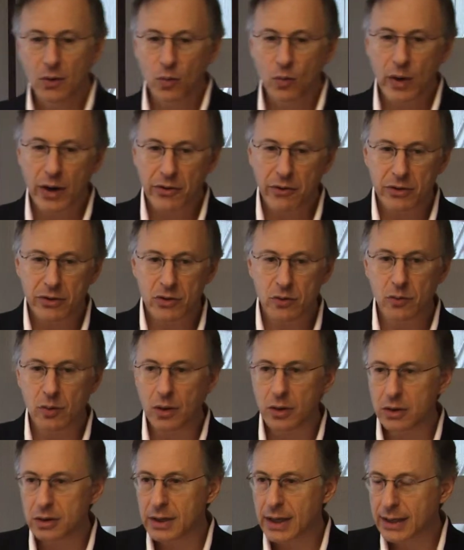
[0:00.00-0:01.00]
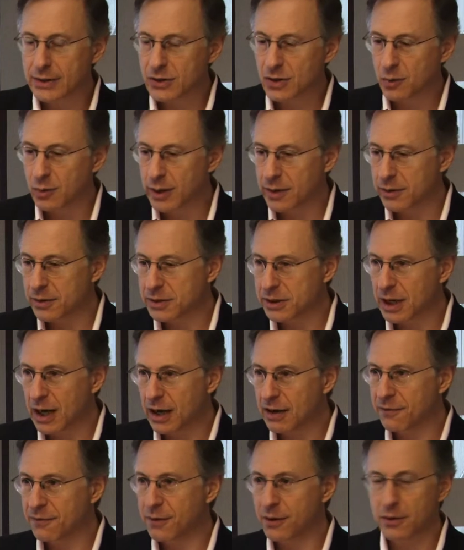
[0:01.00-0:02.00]
Whether it's a Rolodex or whether it's an
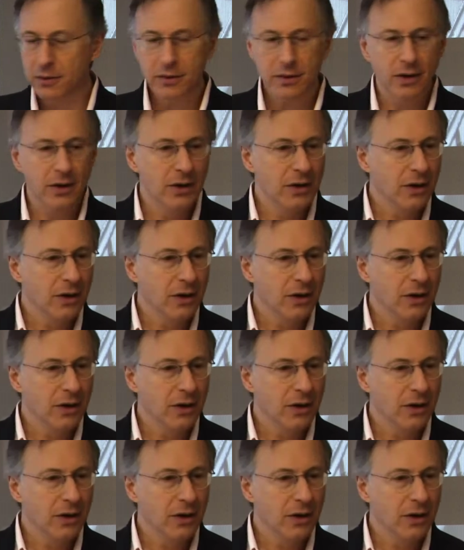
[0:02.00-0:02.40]
iPhone,